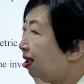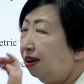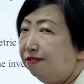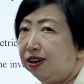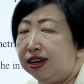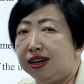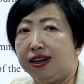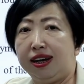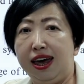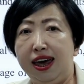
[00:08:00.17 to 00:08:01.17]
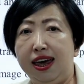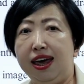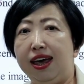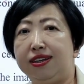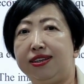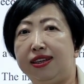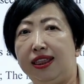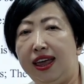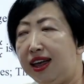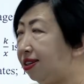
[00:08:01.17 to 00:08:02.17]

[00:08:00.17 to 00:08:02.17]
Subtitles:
When k is less